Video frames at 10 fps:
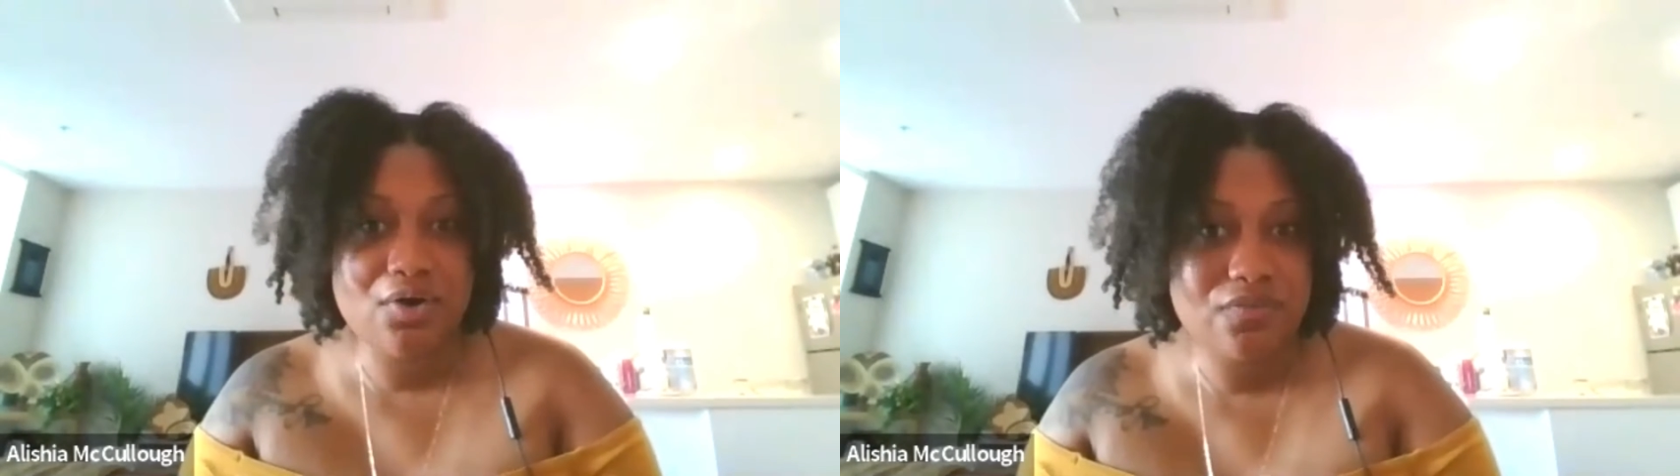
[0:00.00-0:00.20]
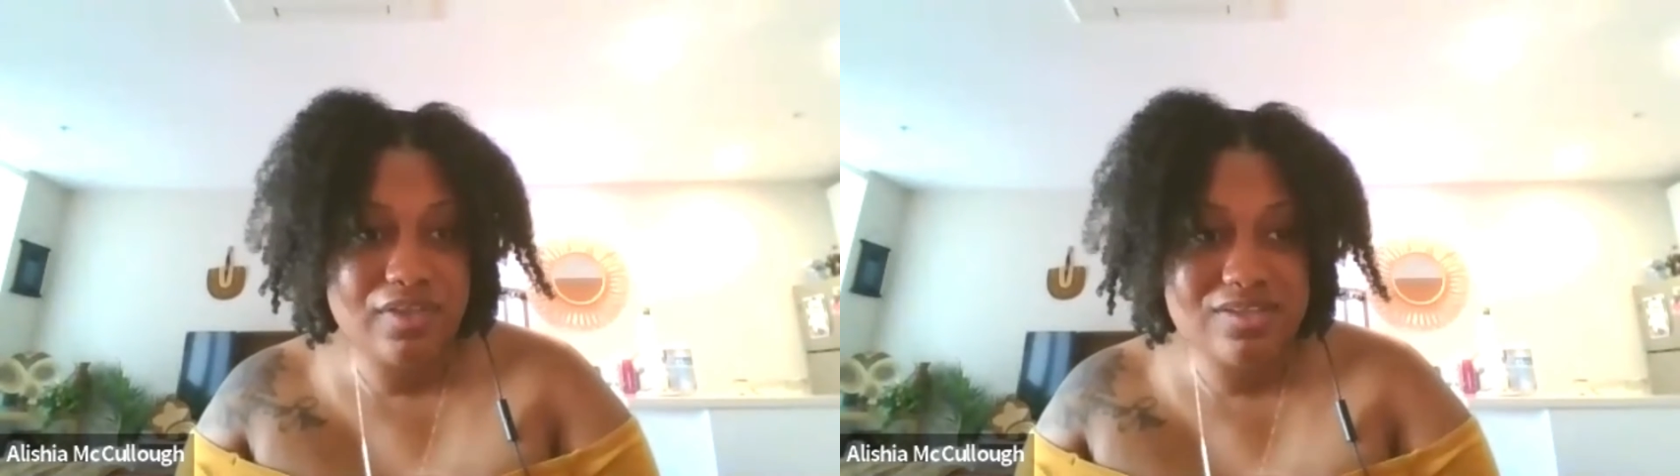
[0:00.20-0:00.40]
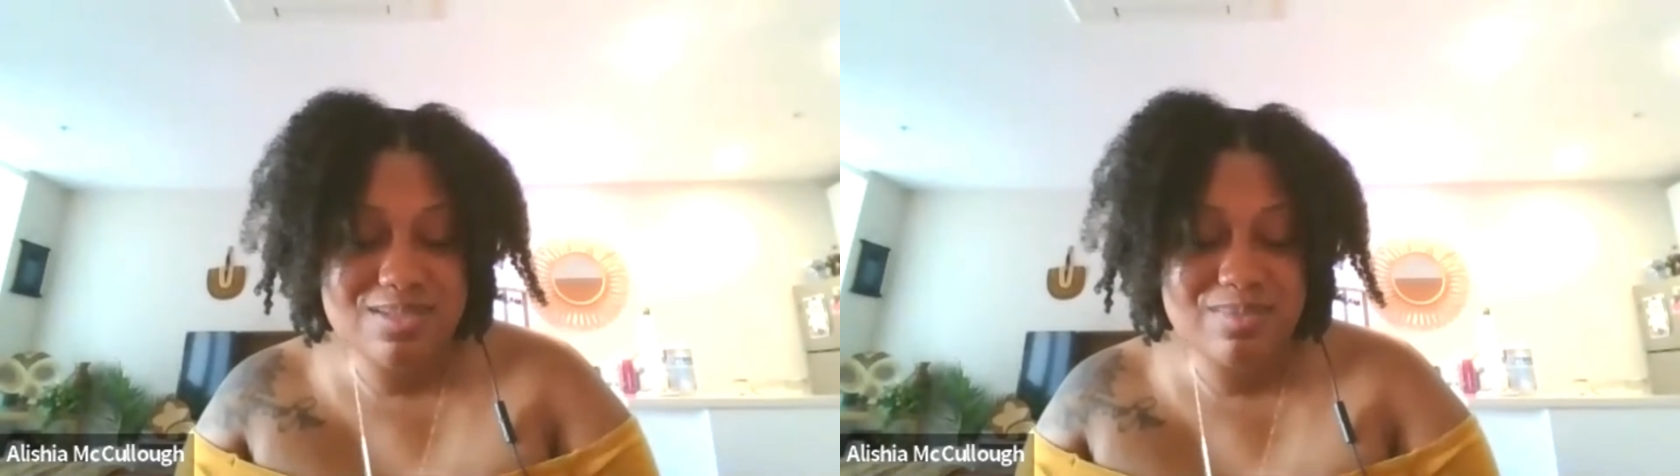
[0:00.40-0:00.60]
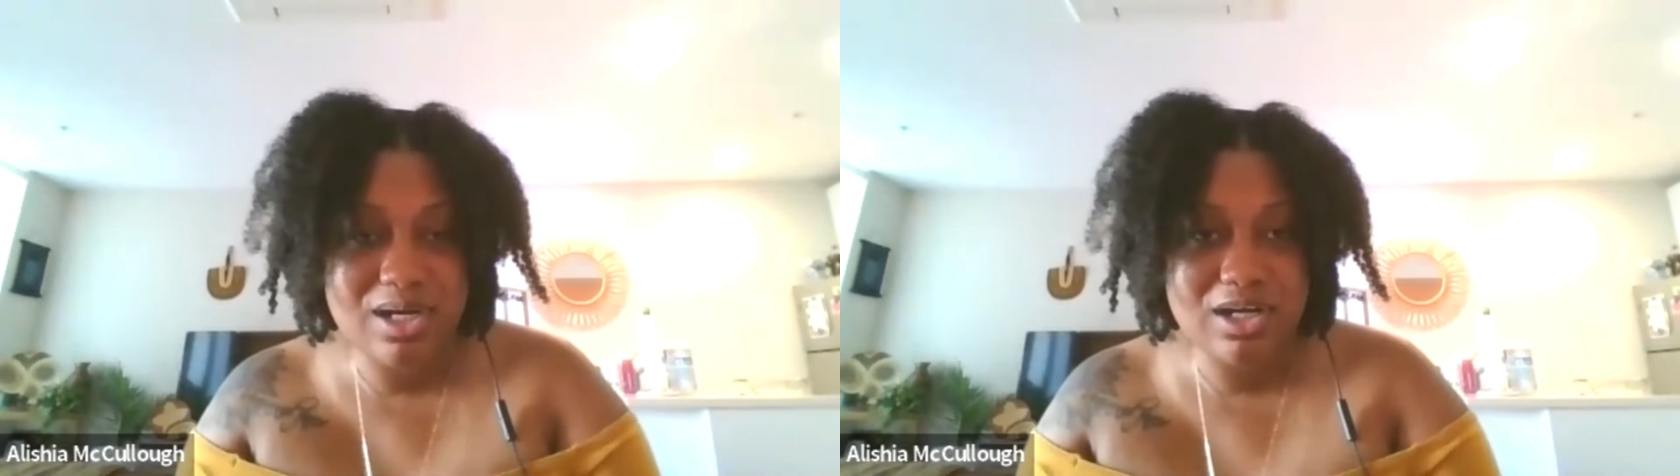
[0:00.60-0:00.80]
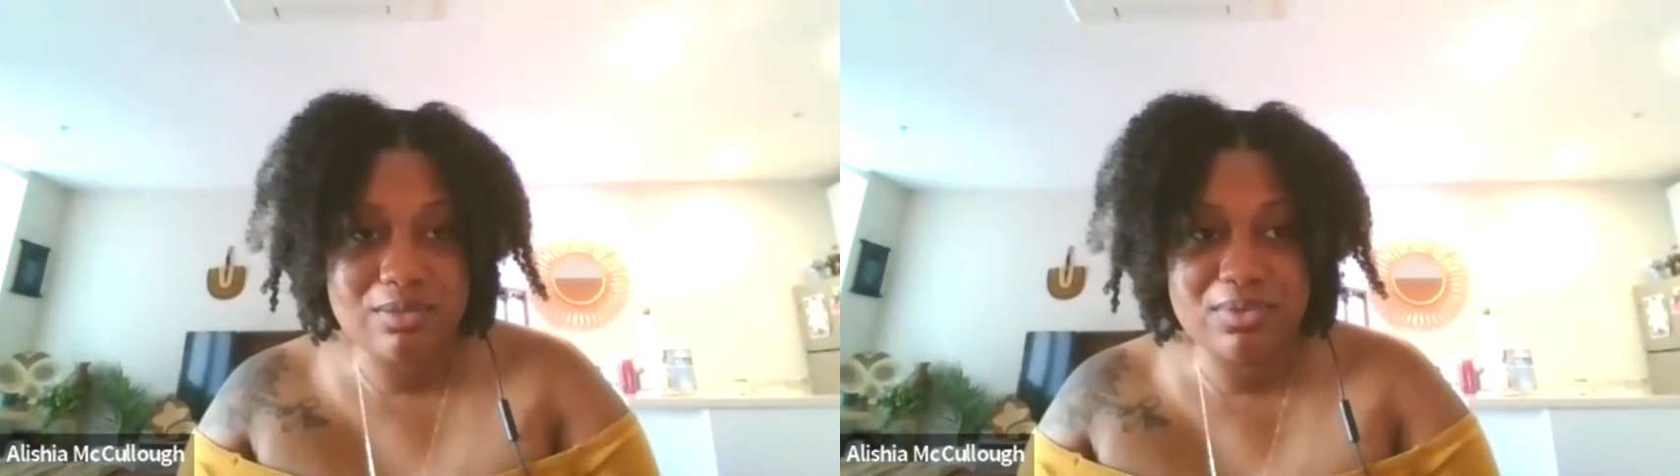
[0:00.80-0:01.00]
healthism in
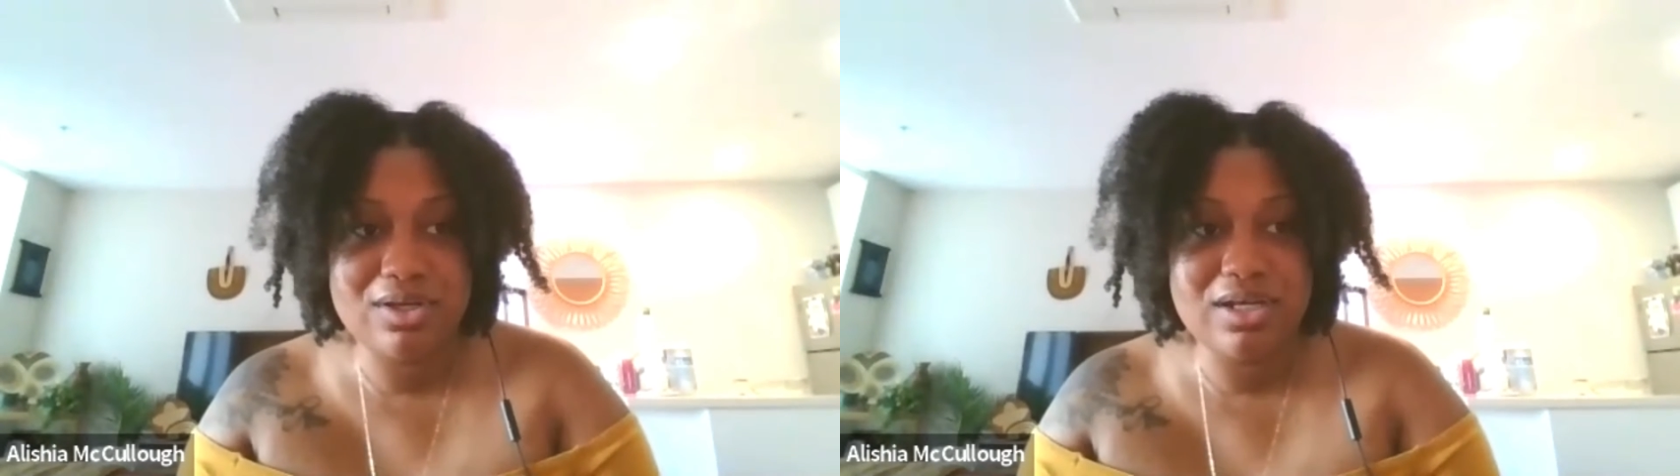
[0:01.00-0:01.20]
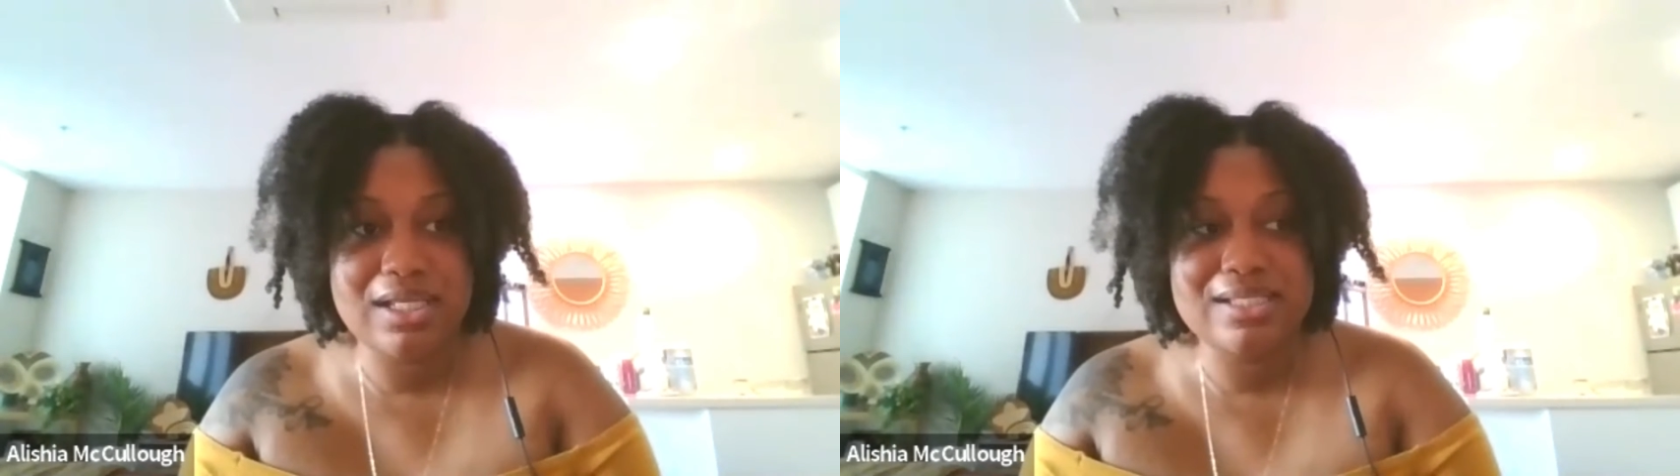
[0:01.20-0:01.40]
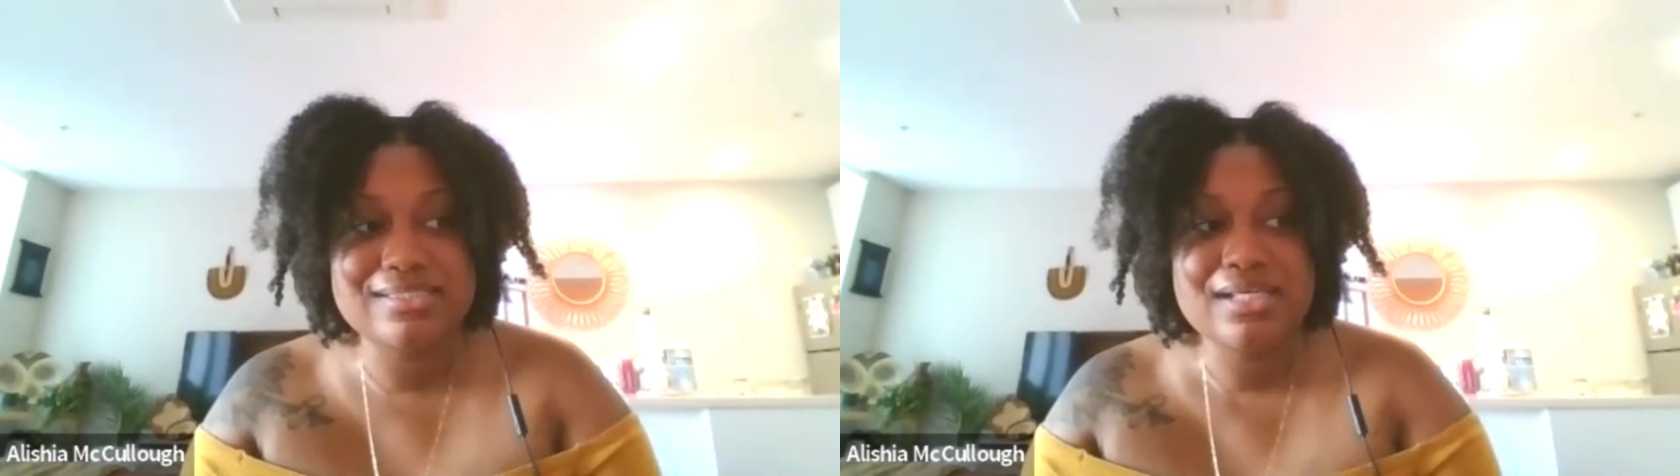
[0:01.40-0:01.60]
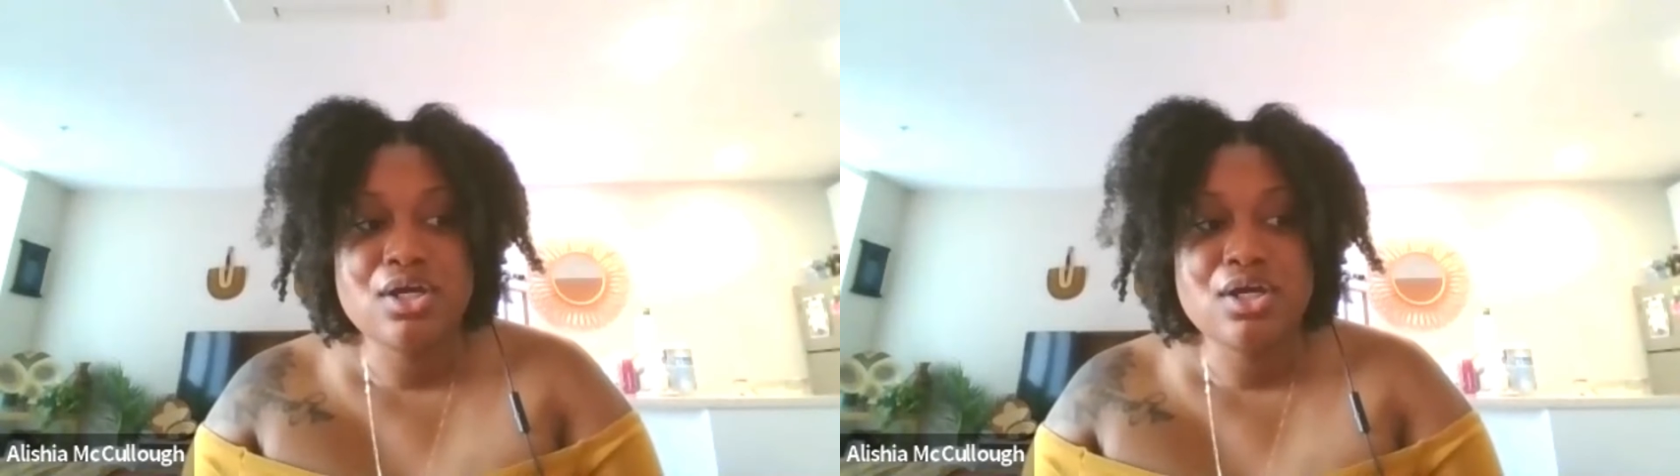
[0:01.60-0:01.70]
our communities,